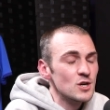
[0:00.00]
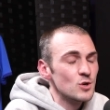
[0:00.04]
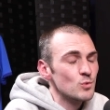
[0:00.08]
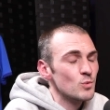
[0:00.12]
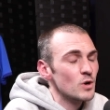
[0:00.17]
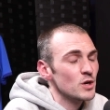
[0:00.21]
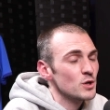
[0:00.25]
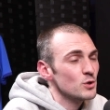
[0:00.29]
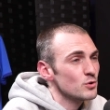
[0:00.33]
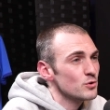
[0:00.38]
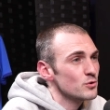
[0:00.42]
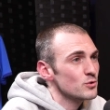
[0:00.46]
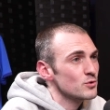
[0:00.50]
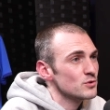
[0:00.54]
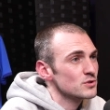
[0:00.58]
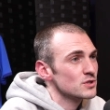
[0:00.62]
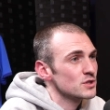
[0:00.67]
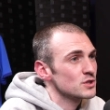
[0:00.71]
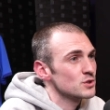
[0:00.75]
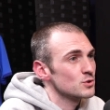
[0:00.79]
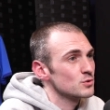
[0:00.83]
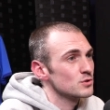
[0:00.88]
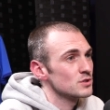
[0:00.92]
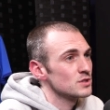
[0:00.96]
what are your thoughts
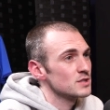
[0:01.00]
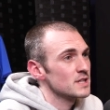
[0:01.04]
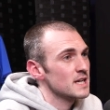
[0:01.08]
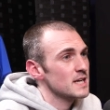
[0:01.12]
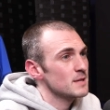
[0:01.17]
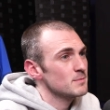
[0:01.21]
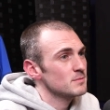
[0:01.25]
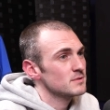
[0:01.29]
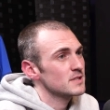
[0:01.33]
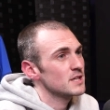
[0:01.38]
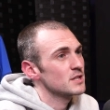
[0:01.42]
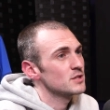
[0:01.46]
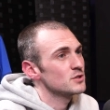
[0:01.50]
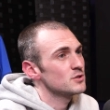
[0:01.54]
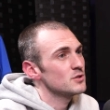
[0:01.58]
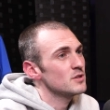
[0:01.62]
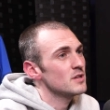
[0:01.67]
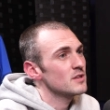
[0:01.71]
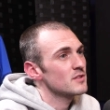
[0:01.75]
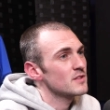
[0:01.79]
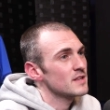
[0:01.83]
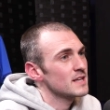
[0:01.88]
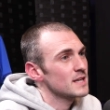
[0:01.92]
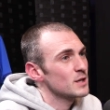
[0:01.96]
on Jordan James, and do
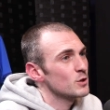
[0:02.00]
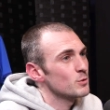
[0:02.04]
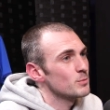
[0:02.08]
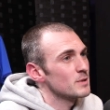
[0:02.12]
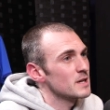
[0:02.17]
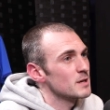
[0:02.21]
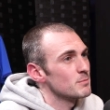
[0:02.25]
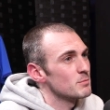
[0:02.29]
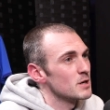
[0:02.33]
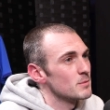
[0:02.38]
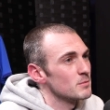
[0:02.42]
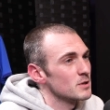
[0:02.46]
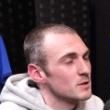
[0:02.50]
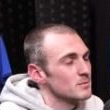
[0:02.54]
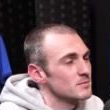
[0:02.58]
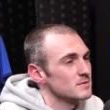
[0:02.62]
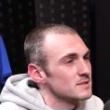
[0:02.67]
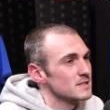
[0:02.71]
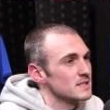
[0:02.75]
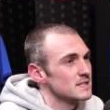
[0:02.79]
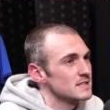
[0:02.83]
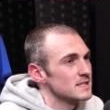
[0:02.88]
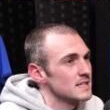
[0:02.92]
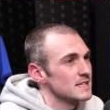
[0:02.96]
you think he'll be at Birmingham
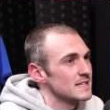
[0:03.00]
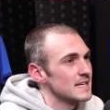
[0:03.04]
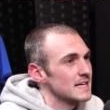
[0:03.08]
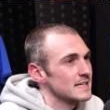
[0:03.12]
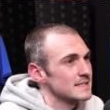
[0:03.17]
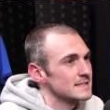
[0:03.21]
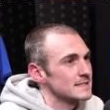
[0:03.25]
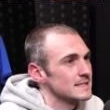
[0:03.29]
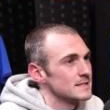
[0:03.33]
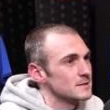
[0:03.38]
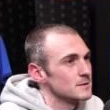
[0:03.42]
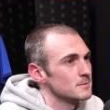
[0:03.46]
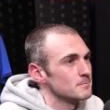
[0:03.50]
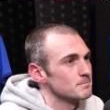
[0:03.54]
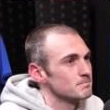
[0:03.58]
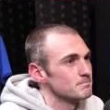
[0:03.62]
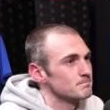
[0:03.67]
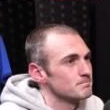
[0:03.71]
City next season?